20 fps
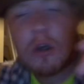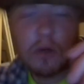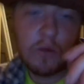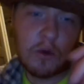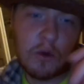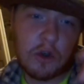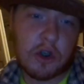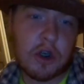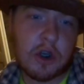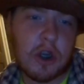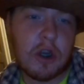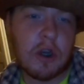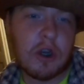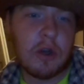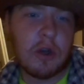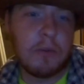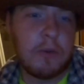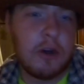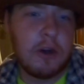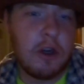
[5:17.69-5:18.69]
was
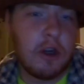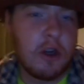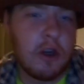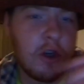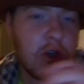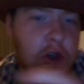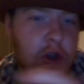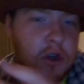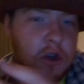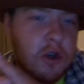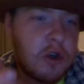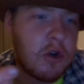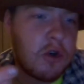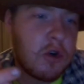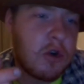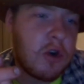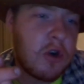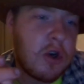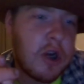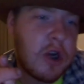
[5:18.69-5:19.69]
telling me his
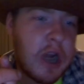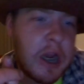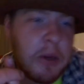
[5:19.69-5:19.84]
story,